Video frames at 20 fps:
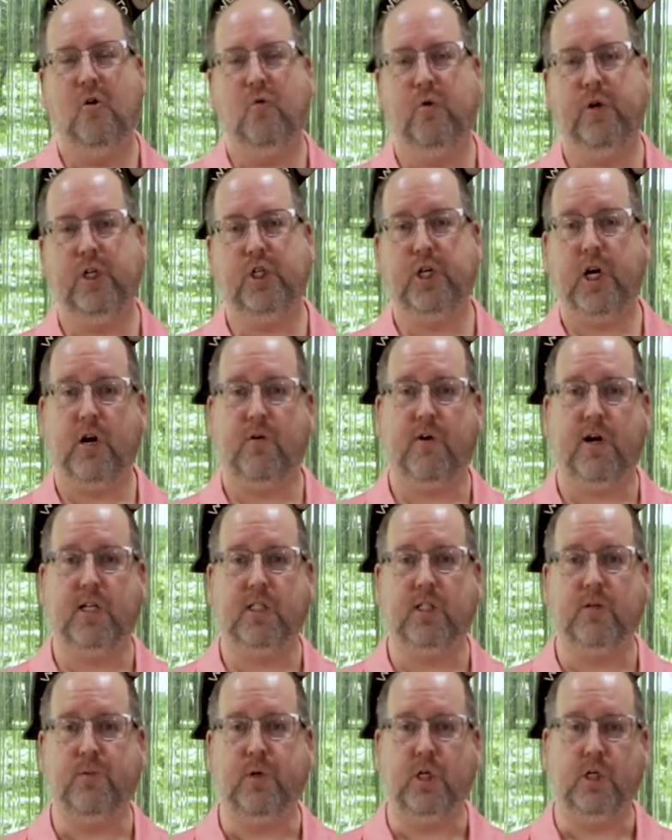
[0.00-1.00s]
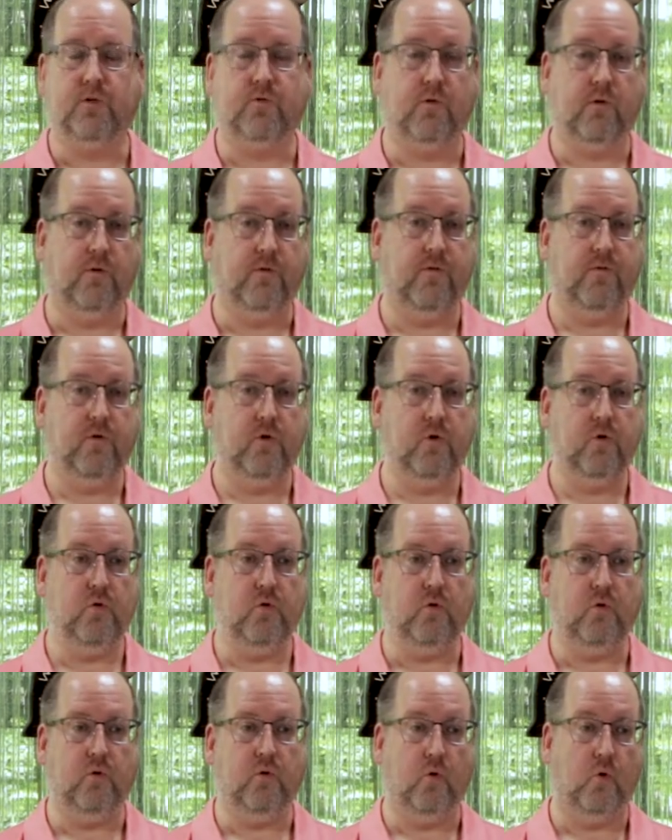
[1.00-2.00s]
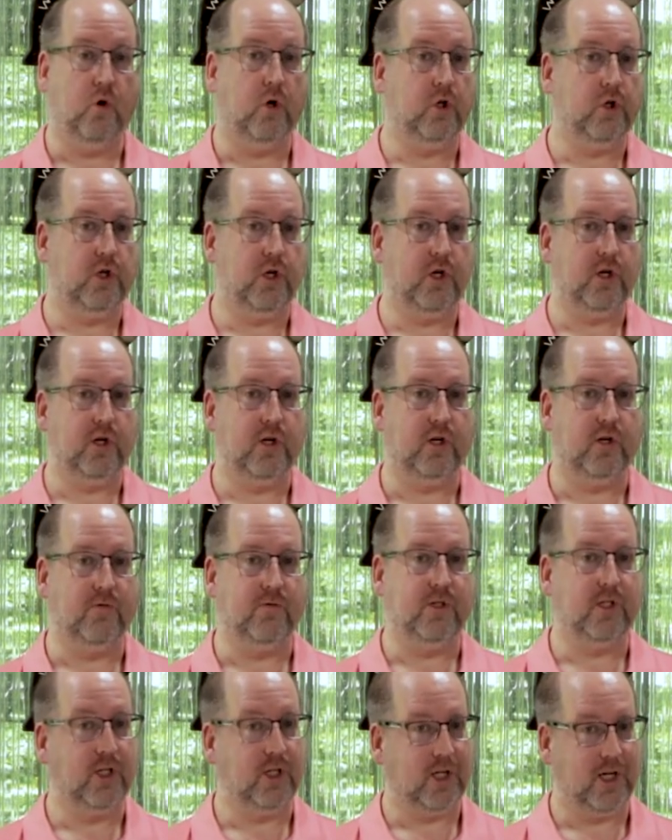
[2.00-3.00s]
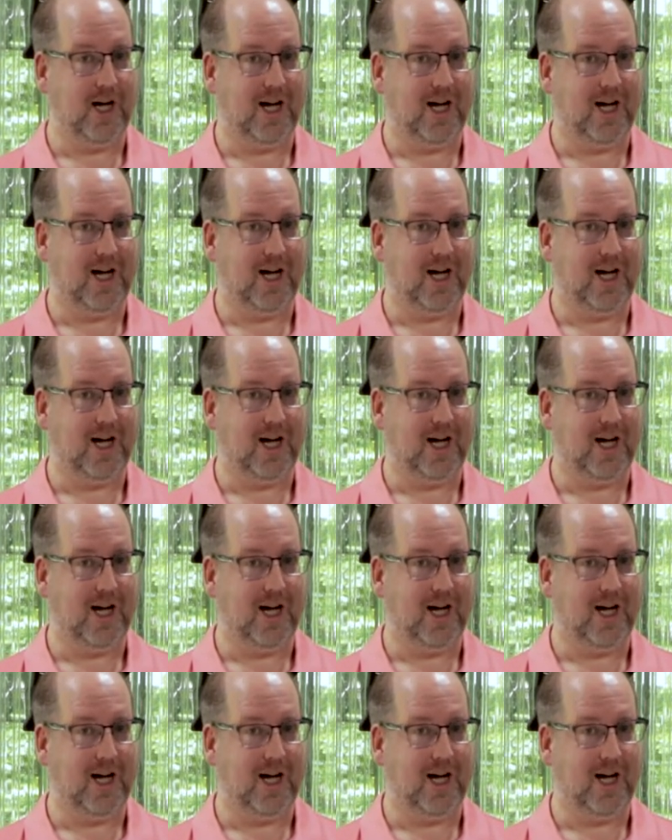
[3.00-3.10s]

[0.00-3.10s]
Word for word: We share recipes for food, hors d'oeuvres,